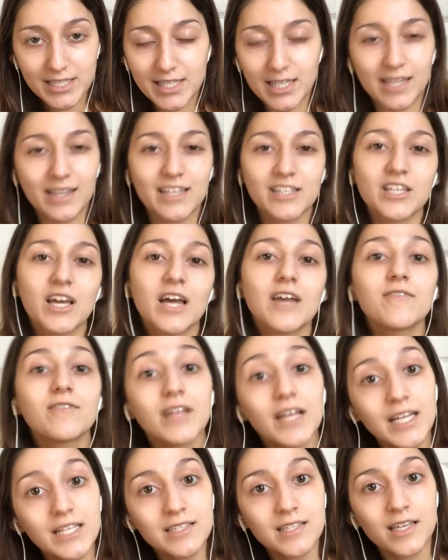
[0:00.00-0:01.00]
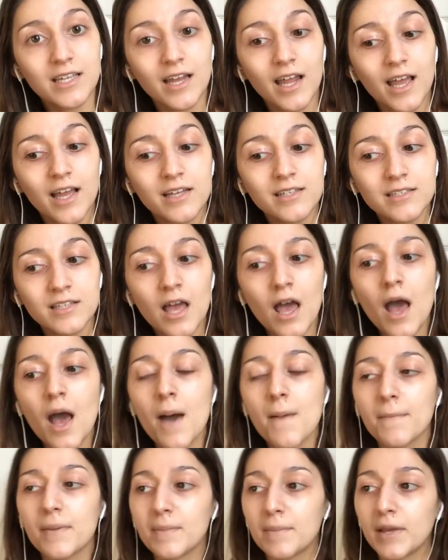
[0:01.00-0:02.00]
Like that's kind of laziness,
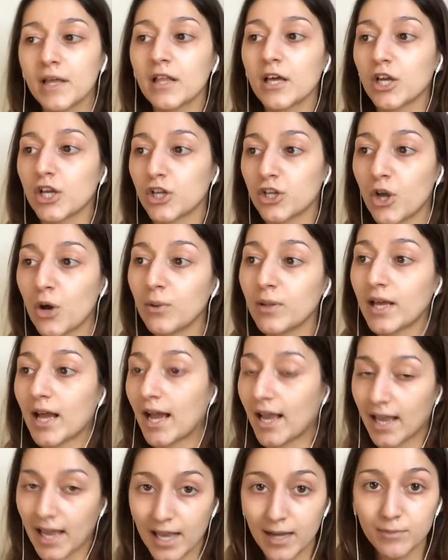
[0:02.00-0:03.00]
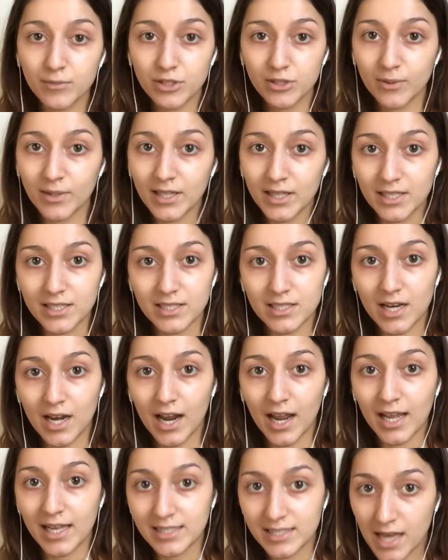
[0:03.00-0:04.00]
but being like, no, like I am doing this
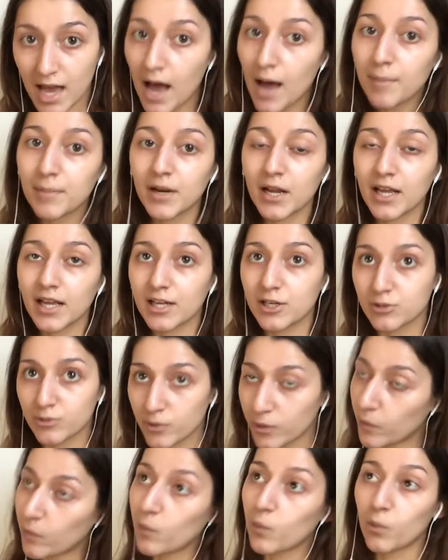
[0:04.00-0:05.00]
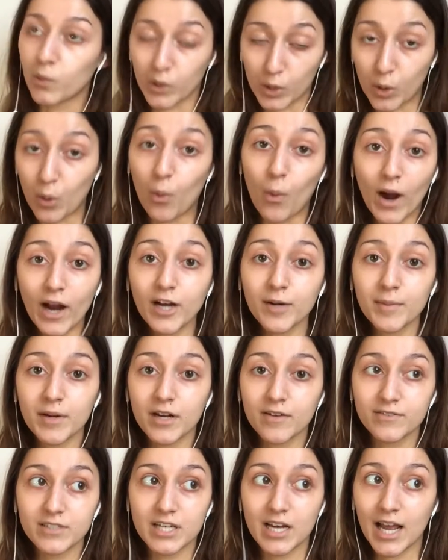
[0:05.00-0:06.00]
today. It's happening. It is a requirement
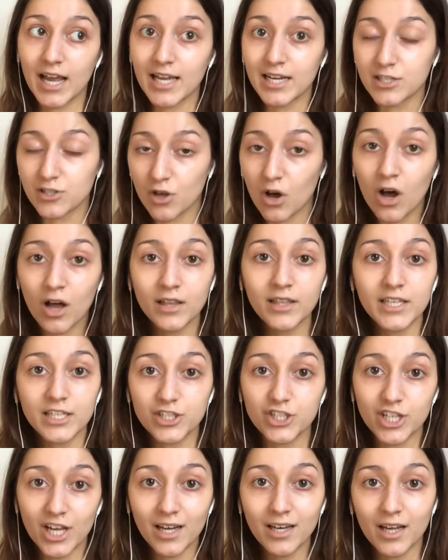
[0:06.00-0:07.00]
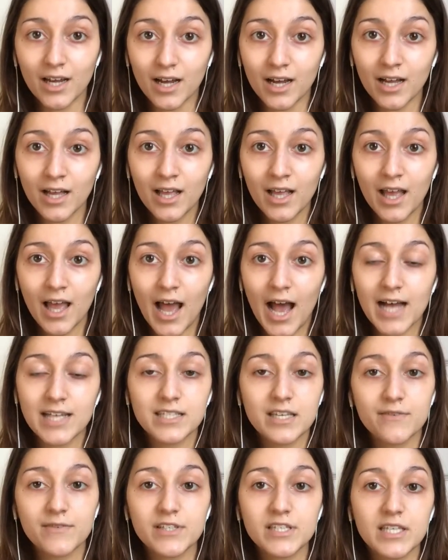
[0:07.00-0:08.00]
of today. It is on the agenda, as
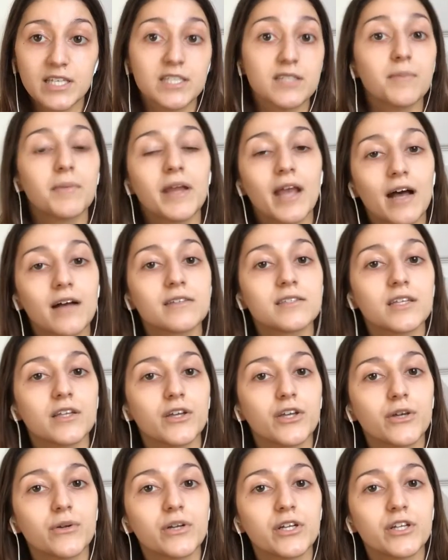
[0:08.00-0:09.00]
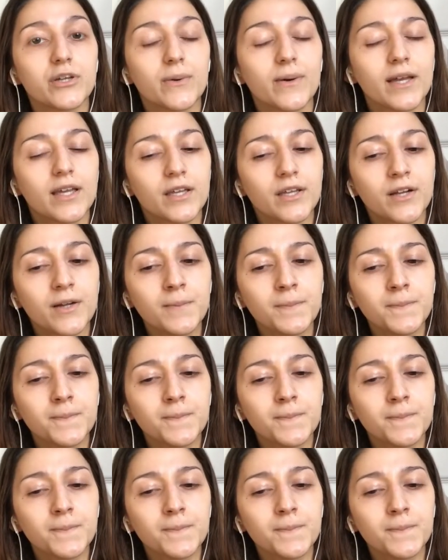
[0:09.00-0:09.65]
if it's like somebody else telling you to do it, you know?